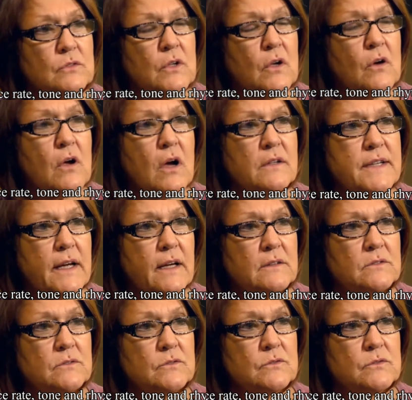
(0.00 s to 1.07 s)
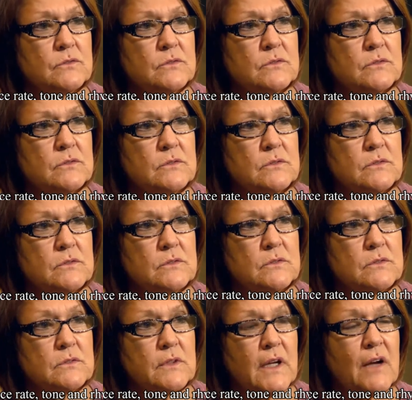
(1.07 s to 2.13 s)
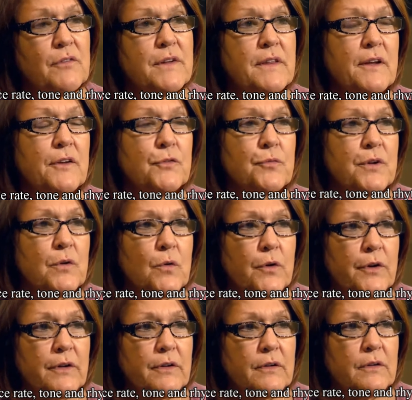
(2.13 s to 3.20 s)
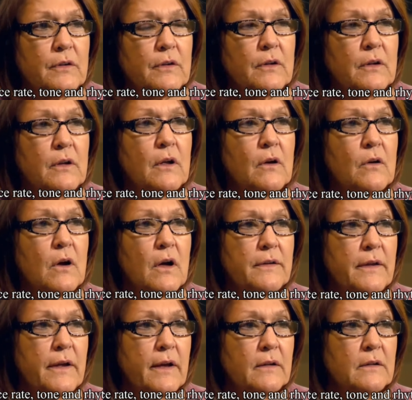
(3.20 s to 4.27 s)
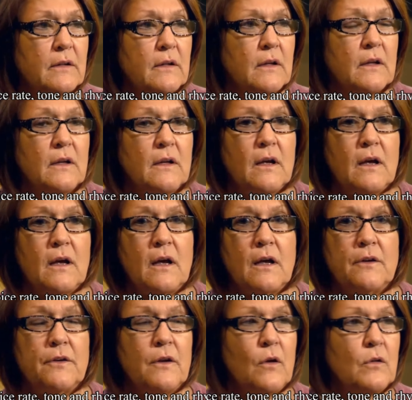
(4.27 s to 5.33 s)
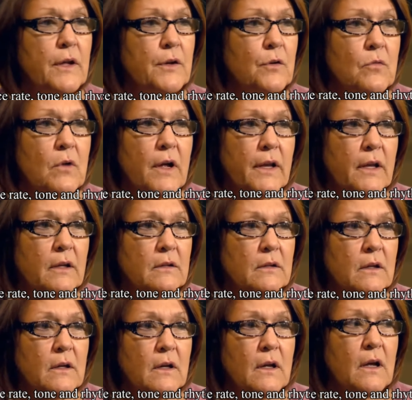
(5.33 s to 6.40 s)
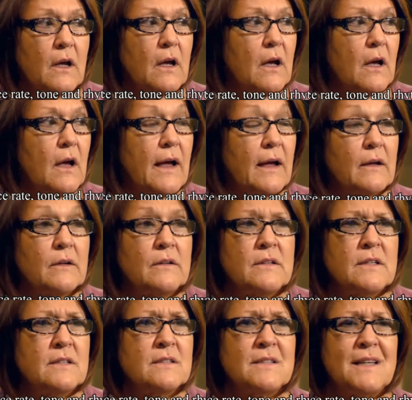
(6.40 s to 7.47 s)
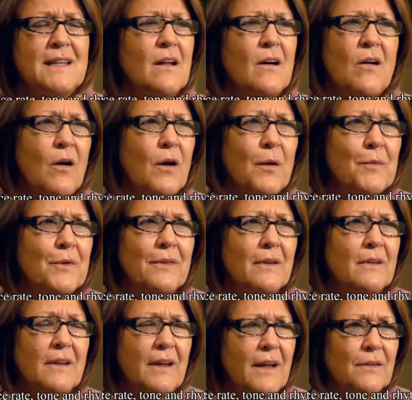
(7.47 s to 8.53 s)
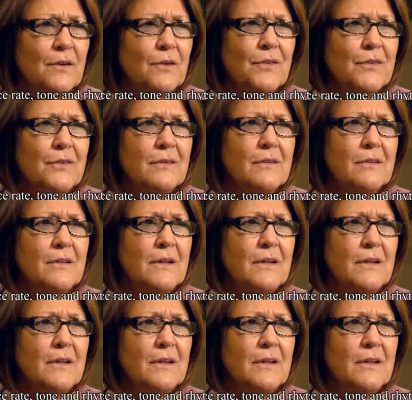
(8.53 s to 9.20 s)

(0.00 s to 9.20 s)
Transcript: No contact. Everything is recorded. No contact. No letter writing. I didn't see the harm in the letters.